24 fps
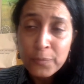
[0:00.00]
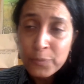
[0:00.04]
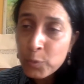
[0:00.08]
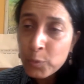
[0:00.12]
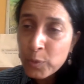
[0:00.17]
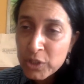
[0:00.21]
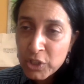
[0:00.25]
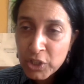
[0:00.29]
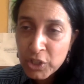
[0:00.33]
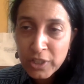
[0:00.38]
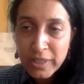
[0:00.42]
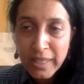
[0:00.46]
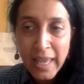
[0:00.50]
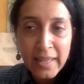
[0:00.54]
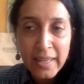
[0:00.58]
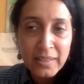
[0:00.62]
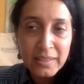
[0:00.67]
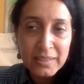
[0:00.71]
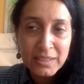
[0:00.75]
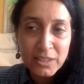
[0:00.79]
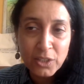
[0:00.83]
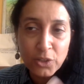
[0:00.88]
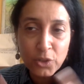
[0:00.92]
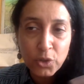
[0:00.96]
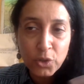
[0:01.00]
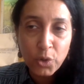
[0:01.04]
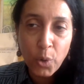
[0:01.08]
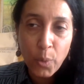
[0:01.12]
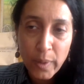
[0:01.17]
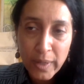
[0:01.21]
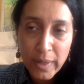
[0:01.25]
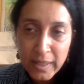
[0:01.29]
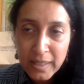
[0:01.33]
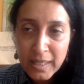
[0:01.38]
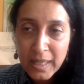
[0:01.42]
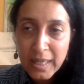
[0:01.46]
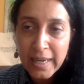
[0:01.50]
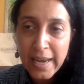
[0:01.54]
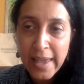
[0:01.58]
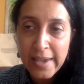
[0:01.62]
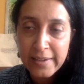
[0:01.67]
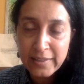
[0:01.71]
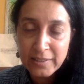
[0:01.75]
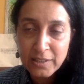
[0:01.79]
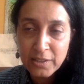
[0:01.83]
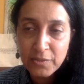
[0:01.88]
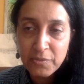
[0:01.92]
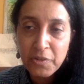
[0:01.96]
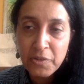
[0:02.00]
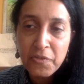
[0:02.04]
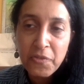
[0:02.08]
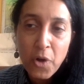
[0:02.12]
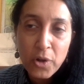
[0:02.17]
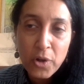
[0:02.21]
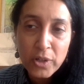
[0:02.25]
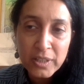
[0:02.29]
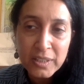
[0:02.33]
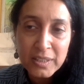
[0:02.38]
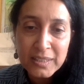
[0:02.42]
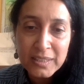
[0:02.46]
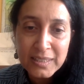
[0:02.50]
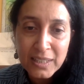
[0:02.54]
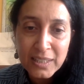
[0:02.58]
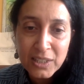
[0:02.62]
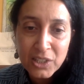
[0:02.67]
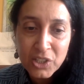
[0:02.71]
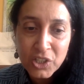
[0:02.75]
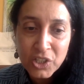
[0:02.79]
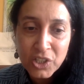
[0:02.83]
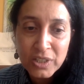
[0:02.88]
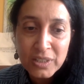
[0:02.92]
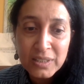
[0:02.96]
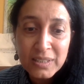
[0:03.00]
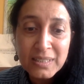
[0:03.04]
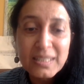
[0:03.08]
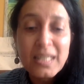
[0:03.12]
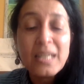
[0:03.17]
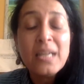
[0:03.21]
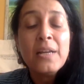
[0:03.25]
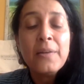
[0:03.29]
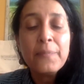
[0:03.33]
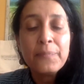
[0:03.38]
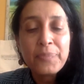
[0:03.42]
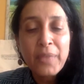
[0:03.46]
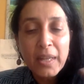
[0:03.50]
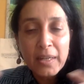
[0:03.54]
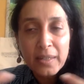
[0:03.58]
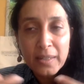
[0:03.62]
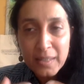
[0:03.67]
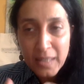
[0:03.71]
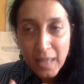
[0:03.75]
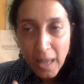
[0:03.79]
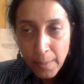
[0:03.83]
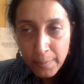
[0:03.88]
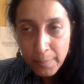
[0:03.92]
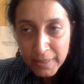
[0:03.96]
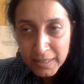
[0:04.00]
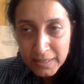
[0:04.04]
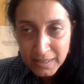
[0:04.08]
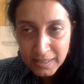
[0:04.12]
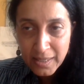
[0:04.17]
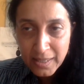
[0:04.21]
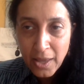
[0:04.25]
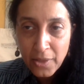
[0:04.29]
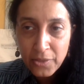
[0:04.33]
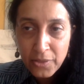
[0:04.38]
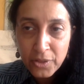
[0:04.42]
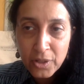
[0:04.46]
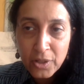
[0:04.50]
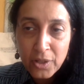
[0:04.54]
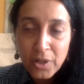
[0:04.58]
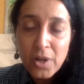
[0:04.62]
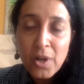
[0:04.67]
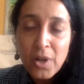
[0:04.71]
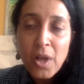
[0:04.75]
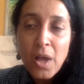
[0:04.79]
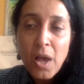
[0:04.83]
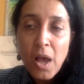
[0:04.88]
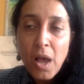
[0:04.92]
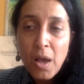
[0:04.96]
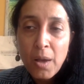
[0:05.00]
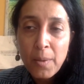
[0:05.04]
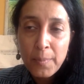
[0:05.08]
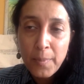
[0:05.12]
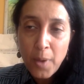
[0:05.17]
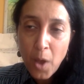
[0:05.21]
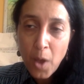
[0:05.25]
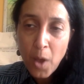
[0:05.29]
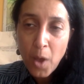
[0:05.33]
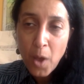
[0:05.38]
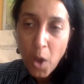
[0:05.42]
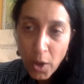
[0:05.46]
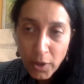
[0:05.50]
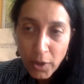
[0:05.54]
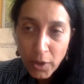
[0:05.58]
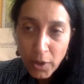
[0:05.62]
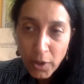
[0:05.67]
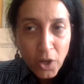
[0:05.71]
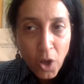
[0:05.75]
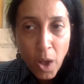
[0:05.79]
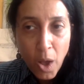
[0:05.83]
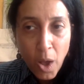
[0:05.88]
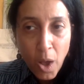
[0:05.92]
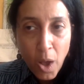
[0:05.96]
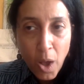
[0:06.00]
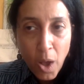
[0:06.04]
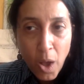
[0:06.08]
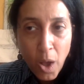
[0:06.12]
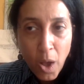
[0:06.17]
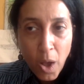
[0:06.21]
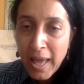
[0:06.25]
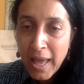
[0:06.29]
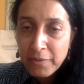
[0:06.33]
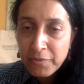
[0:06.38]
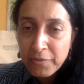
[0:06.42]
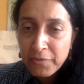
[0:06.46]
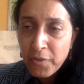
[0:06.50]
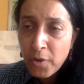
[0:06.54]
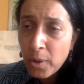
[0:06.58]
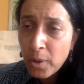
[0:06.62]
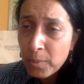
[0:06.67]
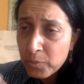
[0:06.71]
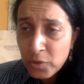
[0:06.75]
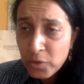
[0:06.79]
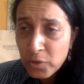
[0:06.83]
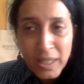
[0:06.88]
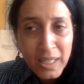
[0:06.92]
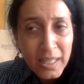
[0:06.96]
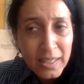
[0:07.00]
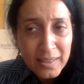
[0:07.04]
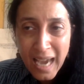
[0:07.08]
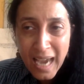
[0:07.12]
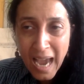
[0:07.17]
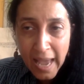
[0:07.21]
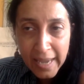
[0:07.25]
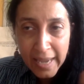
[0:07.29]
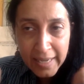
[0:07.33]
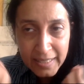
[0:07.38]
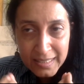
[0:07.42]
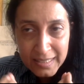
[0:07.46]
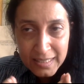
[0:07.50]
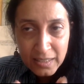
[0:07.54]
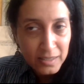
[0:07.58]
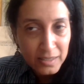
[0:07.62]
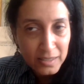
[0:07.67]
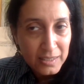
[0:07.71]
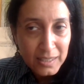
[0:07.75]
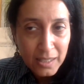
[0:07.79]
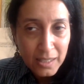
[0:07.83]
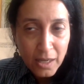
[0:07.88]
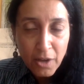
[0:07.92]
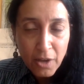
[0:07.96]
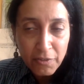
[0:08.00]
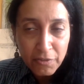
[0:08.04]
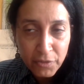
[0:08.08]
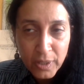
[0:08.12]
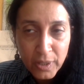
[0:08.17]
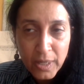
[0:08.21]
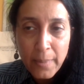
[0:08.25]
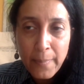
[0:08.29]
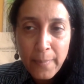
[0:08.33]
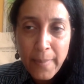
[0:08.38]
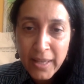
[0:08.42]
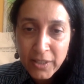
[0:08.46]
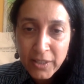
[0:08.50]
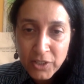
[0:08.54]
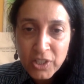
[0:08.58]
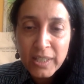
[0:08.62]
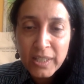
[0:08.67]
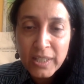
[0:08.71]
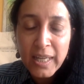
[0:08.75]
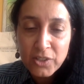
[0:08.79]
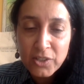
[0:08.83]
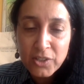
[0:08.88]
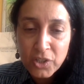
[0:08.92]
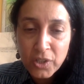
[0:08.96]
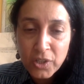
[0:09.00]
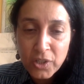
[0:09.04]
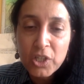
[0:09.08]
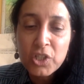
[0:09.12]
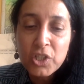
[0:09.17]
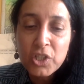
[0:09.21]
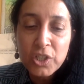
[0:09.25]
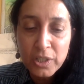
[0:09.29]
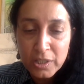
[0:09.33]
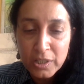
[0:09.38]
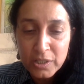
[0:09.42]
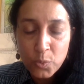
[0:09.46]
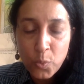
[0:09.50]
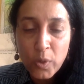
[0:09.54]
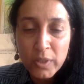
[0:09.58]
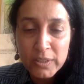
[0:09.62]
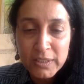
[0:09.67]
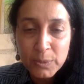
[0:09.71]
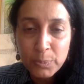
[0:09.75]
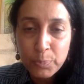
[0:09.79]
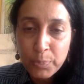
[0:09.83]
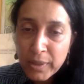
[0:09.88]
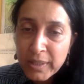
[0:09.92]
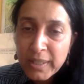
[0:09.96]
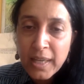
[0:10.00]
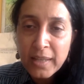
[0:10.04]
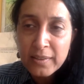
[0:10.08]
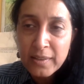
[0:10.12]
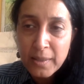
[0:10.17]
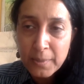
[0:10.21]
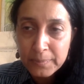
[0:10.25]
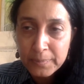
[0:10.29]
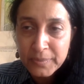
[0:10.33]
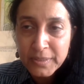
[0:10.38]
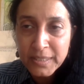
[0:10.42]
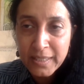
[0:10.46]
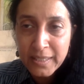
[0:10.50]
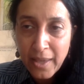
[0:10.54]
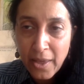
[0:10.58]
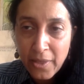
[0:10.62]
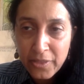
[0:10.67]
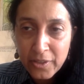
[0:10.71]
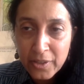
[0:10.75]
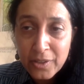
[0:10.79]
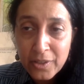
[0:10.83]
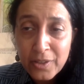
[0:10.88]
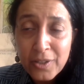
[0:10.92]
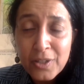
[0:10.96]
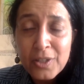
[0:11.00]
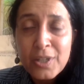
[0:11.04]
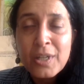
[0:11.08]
which again is a growing collective of organizations that are coming together on a common platform. Really, the idea of reimagining education is what's bringing them together.